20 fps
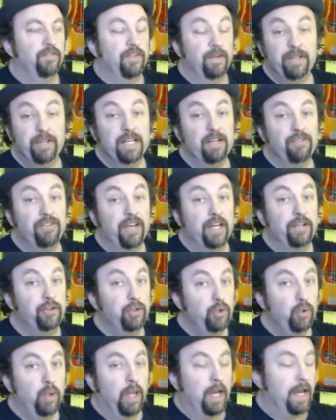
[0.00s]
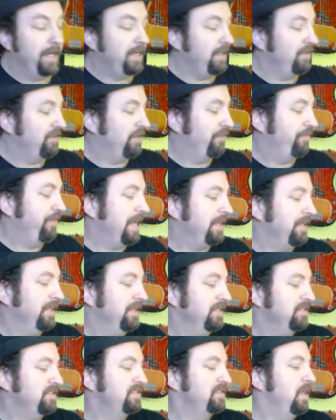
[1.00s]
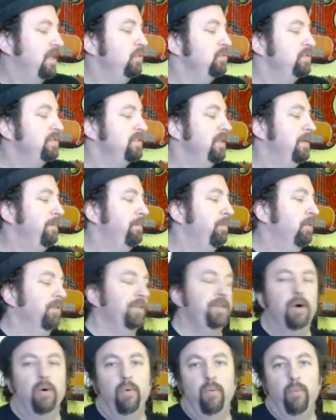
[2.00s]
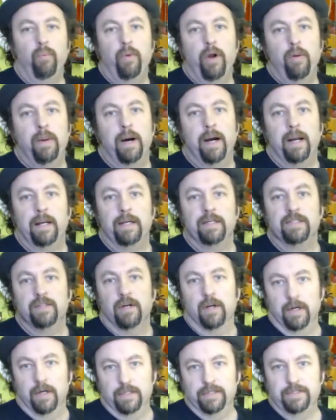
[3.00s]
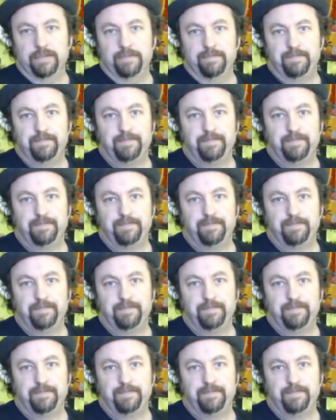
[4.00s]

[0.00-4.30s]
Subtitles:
Something else I do like is the fact that it's so simple. The old robot guitars,